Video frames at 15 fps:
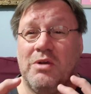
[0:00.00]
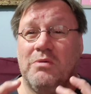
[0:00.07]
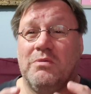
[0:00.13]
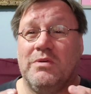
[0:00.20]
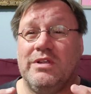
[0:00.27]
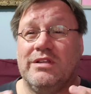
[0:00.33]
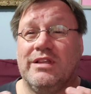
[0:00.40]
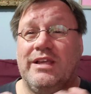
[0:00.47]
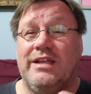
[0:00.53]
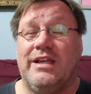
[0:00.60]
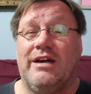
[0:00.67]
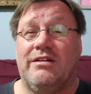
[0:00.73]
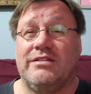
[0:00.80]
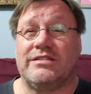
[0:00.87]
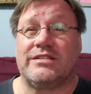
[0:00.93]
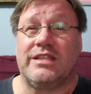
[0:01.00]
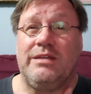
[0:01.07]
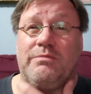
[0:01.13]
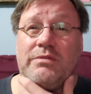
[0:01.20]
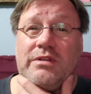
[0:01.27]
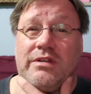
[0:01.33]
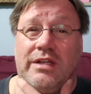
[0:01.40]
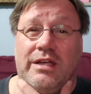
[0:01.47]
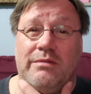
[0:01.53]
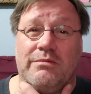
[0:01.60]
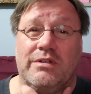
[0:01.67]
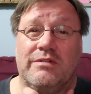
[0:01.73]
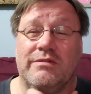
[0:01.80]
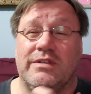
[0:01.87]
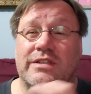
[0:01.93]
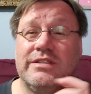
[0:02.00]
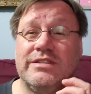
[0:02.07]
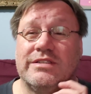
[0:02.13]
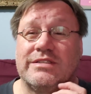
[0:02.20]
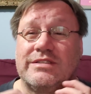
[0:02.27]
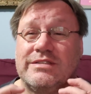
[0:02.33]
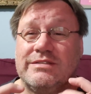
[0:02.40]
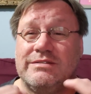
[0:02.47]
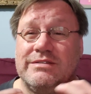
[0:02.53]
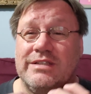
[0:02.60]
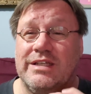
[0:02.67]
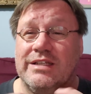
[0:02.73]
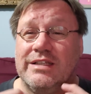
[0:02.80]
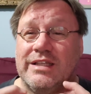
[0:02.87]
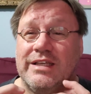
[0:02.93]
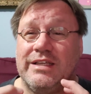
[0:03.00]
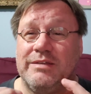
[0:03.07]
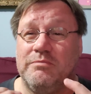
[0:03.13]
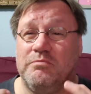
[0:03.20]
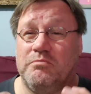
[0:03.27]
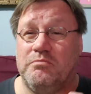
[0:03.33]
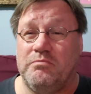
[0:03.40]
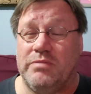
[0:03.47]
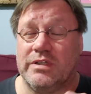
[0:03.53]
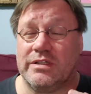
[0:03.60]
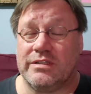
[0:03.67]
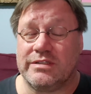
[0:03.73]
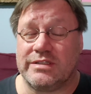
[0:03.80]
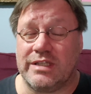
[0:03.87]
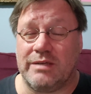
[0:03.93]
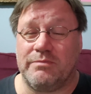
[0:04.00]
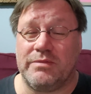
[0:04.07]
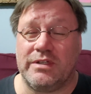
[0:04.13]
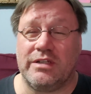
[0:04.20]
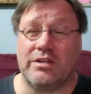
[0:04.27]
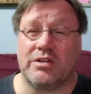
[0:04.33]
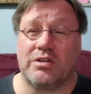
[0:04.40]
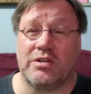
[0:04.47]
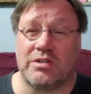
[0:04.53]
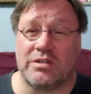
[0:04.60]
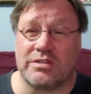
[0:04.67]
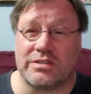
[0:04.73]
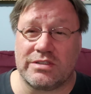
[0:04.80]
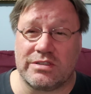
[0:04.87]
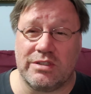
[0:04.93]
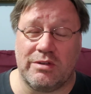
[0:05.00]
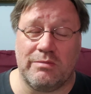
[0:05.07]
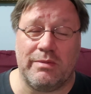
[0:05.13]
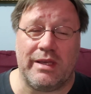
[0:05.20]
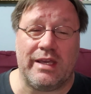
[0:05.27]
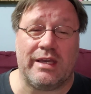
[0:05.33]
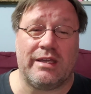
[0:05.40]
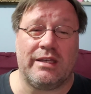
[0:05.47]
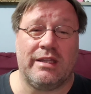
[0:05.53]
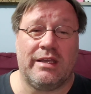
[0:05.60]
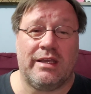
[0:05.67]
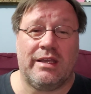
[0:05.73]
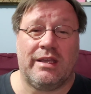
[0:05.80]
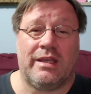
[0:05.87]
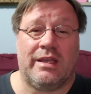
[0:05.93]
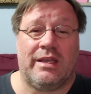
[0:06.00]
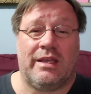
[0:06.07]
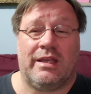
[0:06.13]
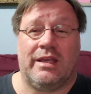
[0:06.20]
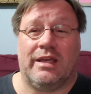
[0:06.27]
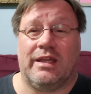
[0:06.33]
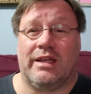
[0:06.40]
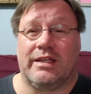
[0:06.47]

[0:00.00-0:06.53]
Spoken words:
When you lay down and sleep and you're not moving, it like builds up and it hurts so bad. And